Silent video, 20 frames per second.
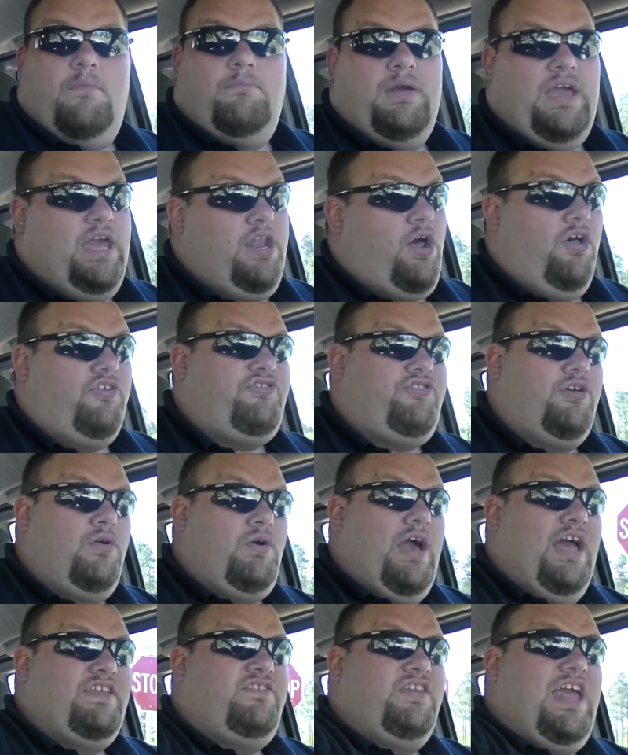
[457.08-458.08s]
It
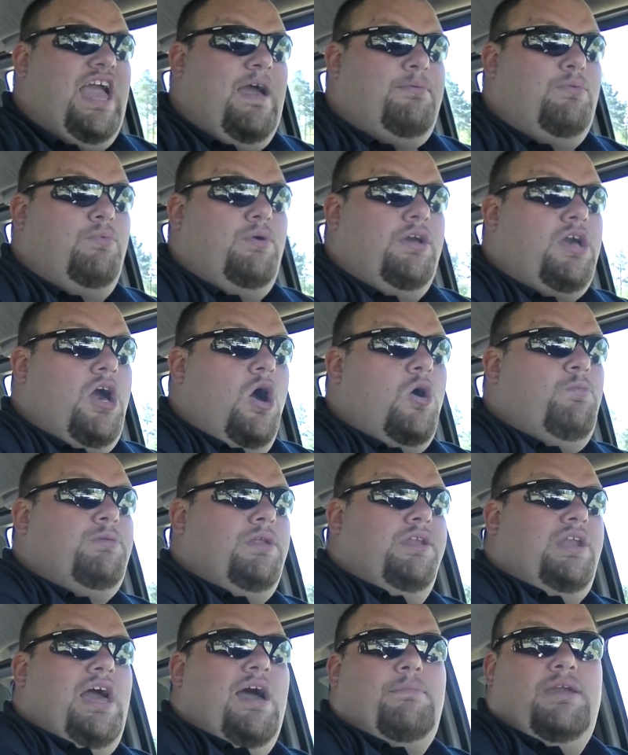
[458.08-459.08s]
also hasn't happened with
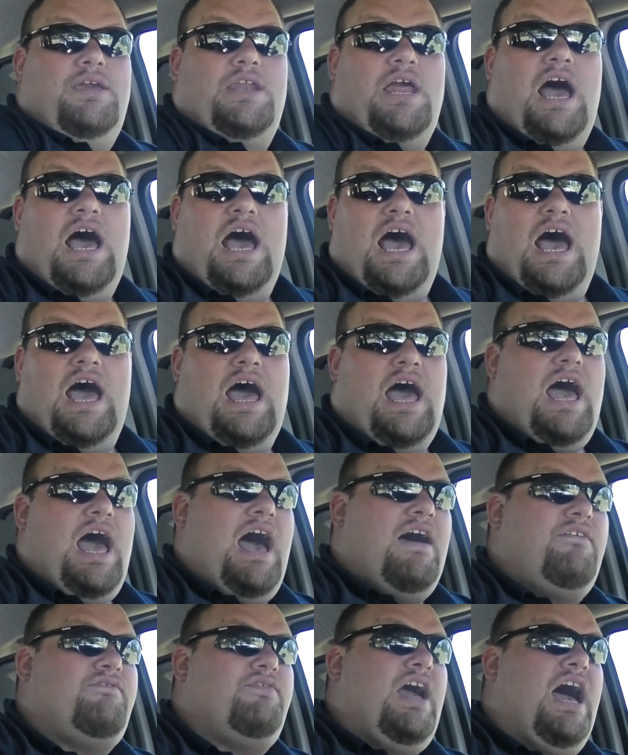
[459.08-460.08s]
Copeland. I mean,
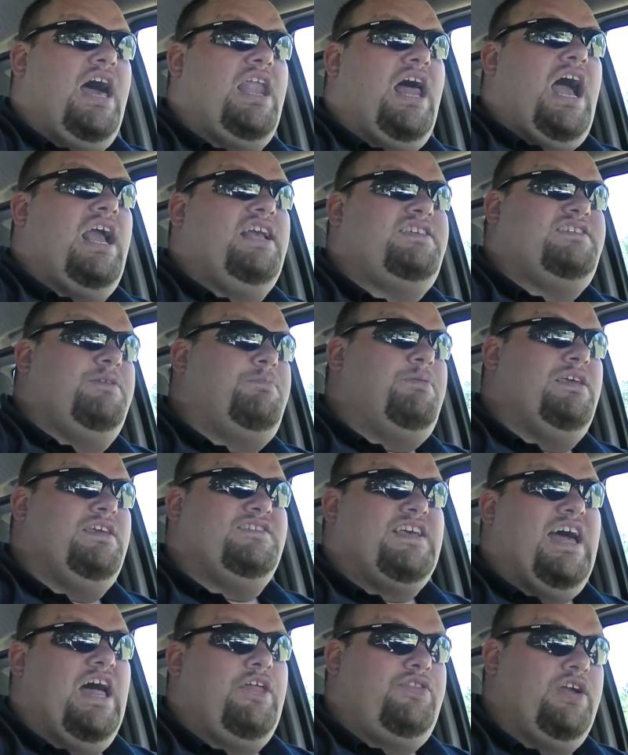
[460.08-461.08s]
I've got
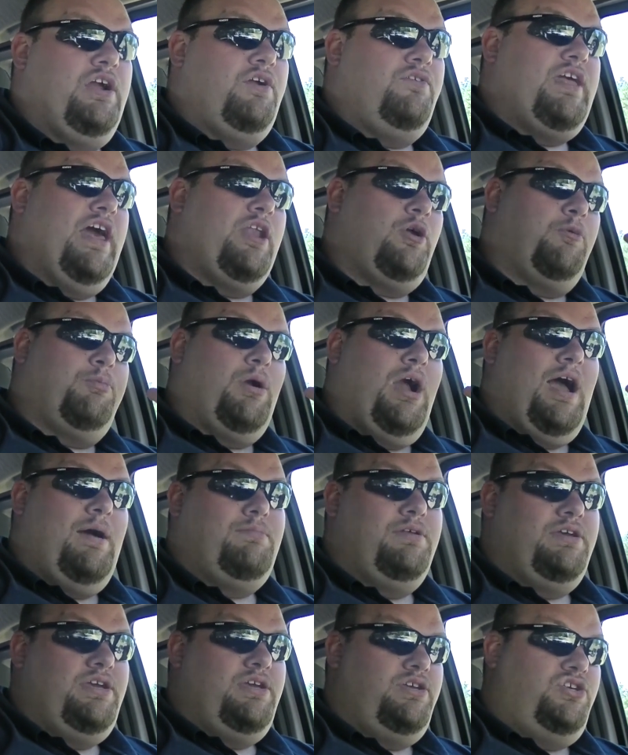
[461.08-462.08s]
ICPs out there that are
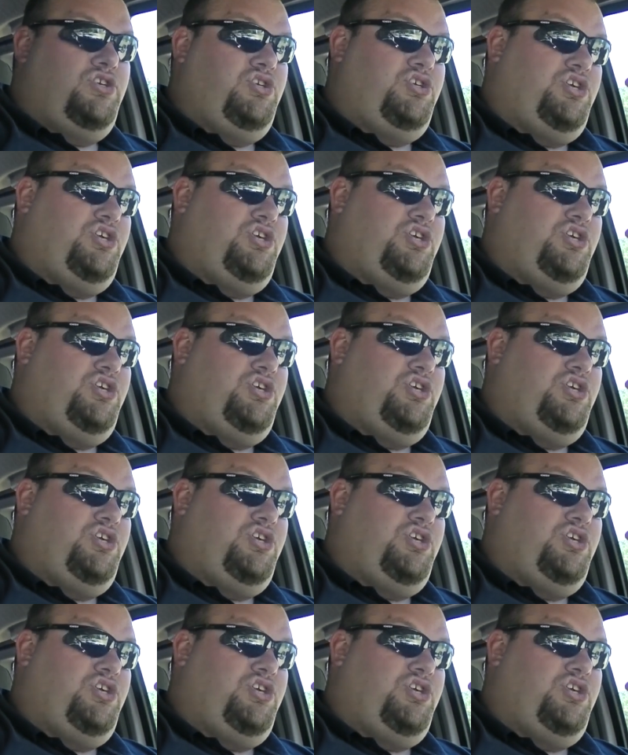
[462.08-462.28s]
probably